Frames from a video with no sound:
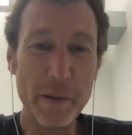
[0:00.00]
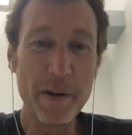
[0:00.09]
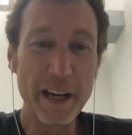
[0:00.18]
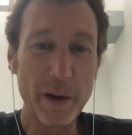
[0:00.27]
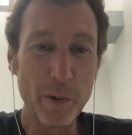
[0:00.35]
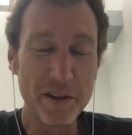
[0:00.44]

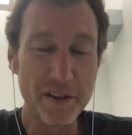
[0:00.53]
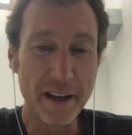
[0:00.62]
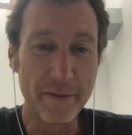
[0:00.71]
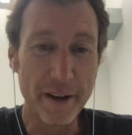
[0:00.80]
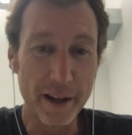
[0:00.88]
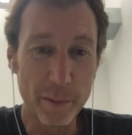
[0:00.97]
limiting what's
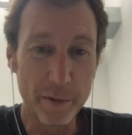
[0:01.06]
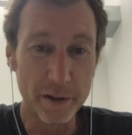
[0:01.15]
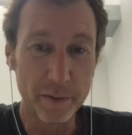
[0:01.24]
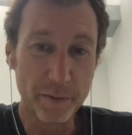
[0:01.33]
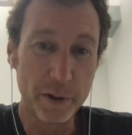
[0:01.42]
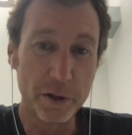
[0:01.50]
available in
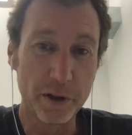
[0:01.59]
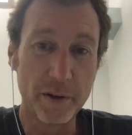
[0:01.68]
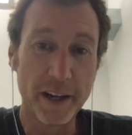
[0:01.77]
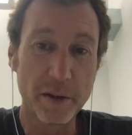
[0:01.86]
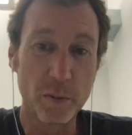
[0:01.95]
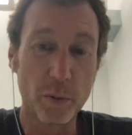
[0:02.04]
the future
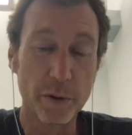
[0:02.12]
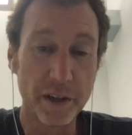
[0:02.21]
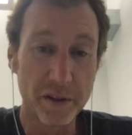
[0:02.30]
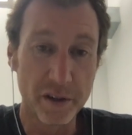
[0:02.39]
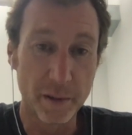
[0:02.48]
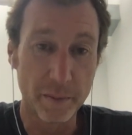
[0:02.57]
and that's
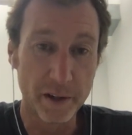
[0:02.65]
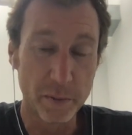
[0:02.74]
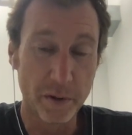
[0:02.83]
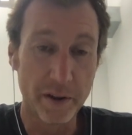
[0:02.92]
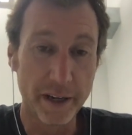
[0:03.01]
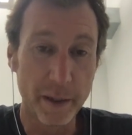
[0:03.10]
worrisome
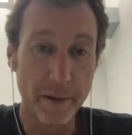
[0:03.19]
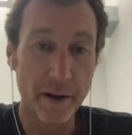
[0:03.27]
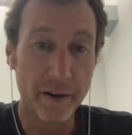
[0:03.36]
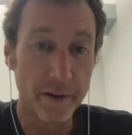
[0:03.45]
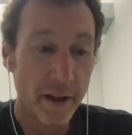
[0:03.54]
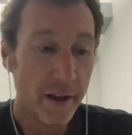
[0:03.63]
as we think
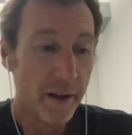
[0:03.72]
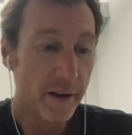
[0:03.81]
about